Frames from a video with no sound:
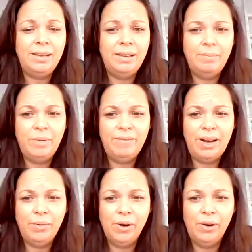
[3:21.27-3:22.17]
of
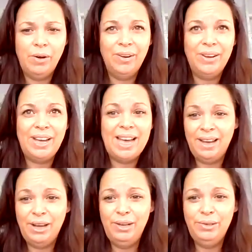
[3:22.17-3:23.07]
alcohol
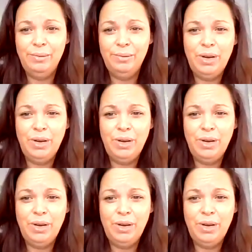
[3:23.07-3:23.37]
at home,